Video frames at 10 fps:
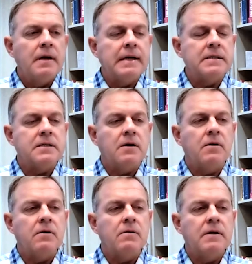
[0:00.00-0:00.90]
And
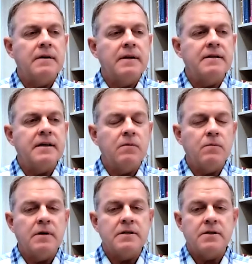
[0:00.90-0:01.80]
so the
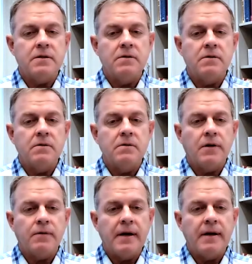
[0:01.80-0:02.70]
intent was to
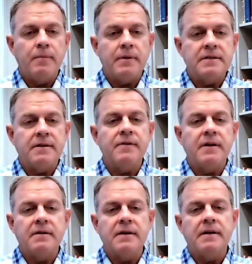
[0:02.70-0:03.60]
create a place of
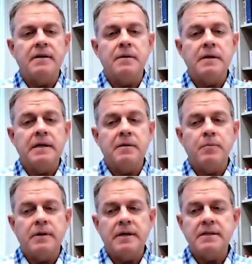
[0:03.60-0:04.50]
healing and a
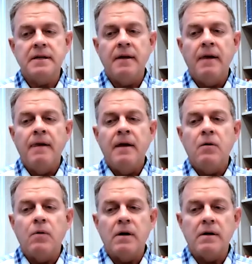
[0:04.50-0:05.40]
place
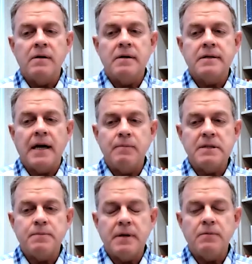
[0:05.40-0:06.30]
where time
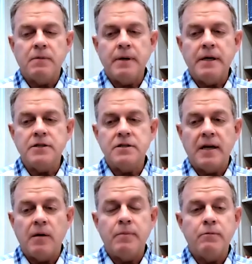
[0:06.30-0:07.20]
is spent with patients
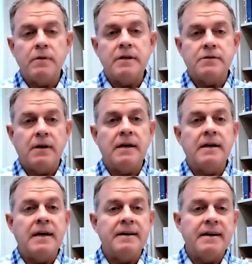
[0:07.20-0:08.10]
to help really try
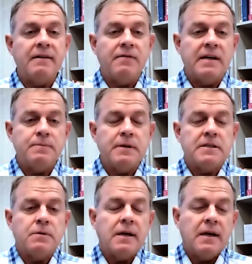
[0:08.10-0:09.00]
to identify as
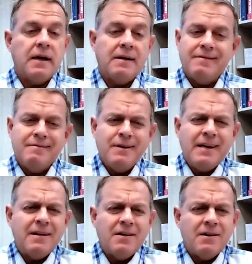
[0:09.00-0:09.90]
best we can. And we
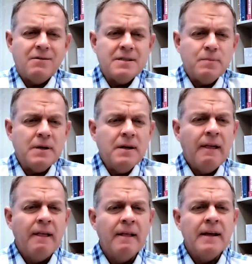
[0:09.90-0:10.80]
can't always, but
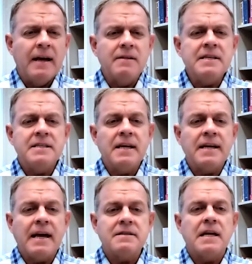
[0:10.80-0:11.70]
at least
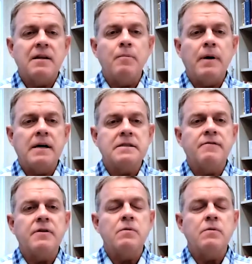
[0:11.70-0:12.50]
think outside of the box, if